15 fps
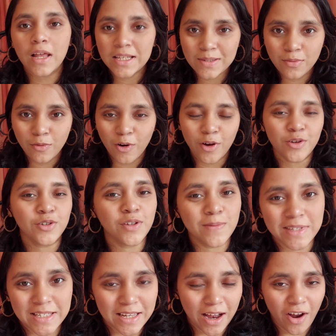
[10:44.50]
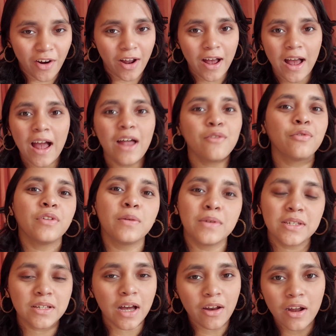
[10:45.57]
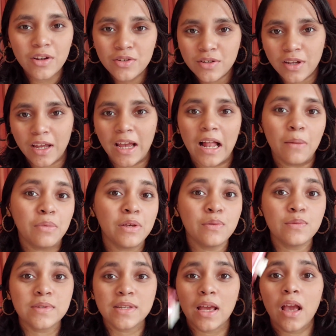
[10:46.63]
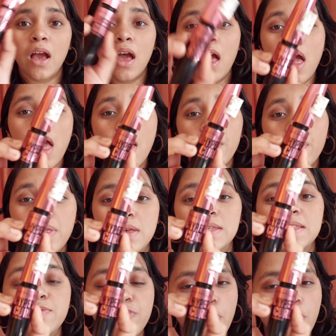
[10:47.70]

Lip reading: let's move on to the mascara, and for the mascara today I'll be using this